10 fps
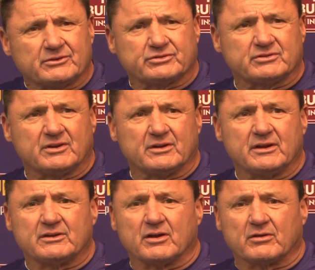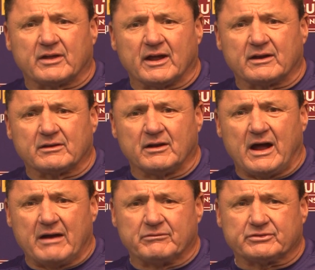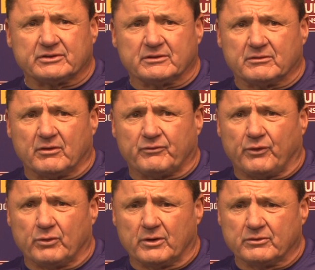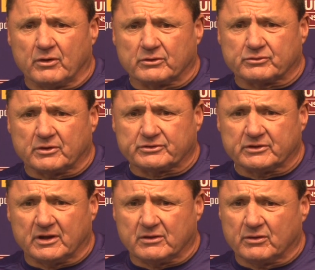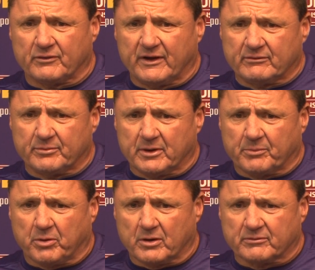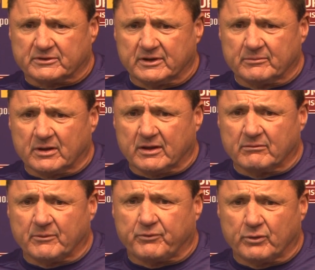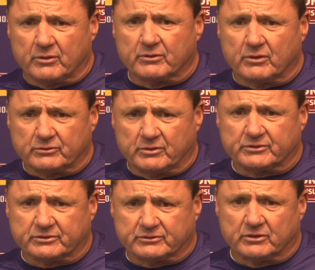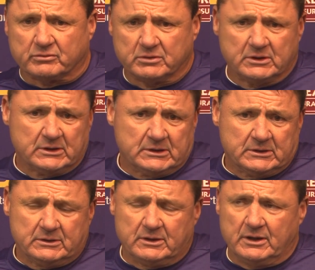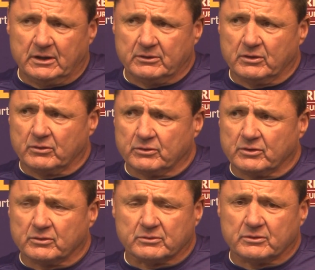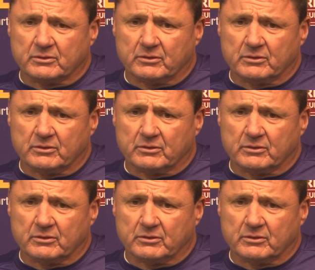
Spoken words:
I just need to look at it. Now, obviously, 400 yards rushing. I don't know if I've ever been a part of a team that give up 400 yards rushing. So, you know, you don't